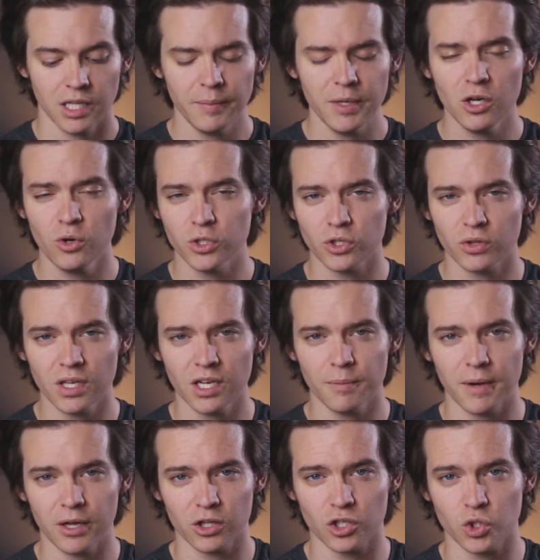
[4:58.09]
Let me know what you think
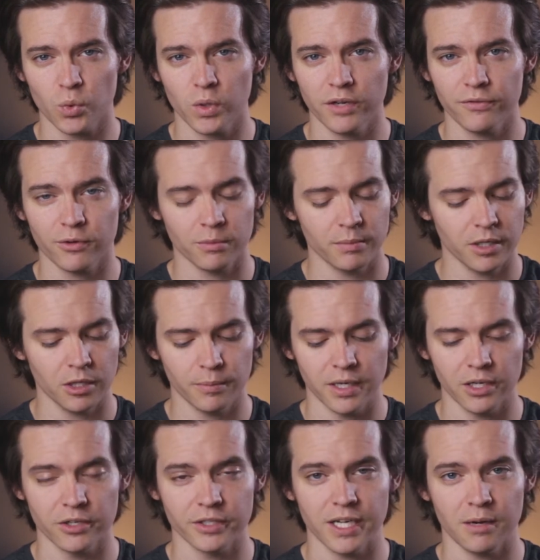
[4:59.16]
about the
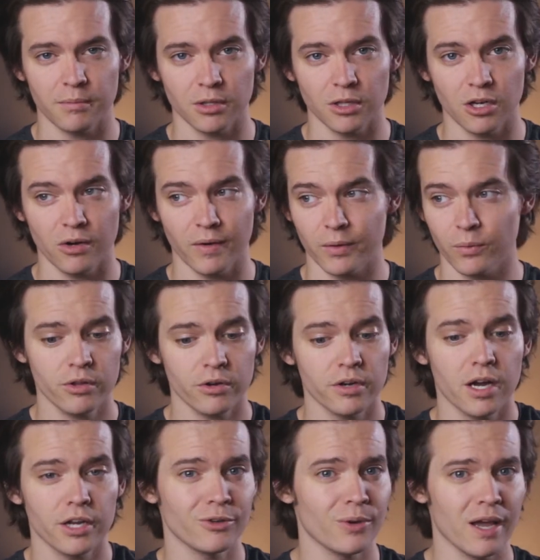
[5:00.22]
24mm down below and whether or
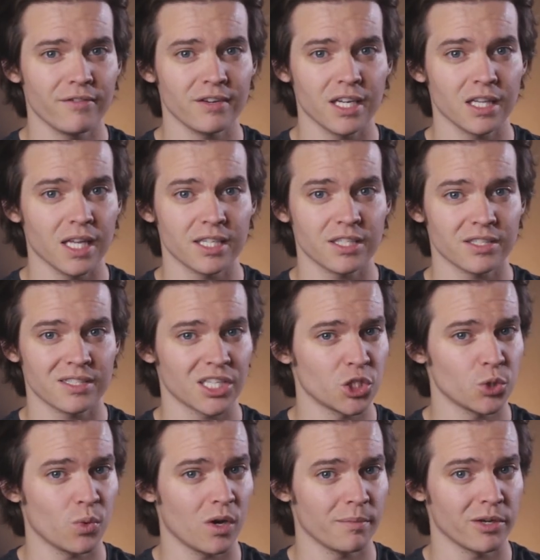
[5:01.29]
not you have any lenses that
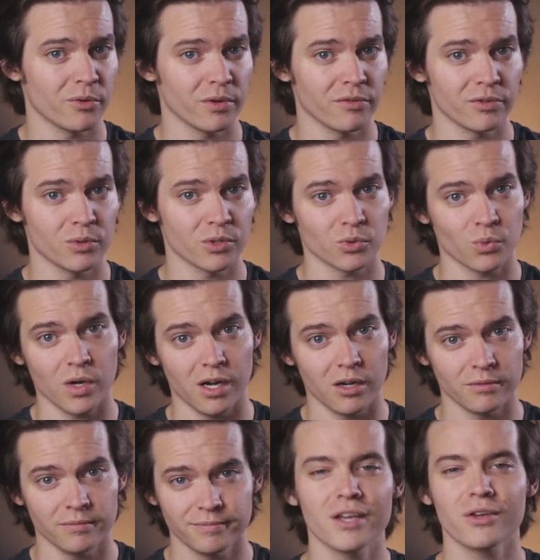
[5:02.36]
you want me to review as
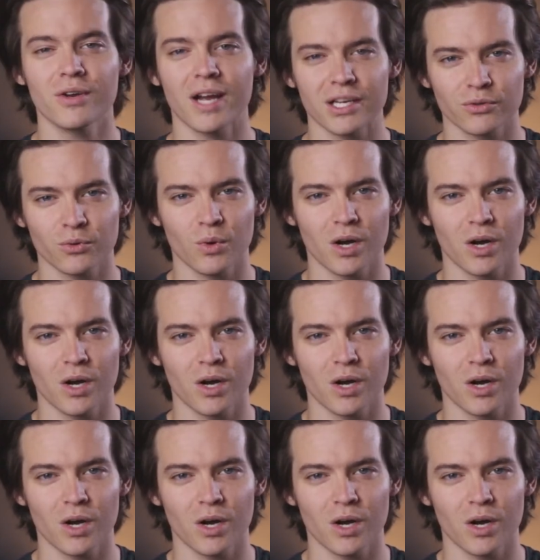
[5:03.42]
well. Thank you guys for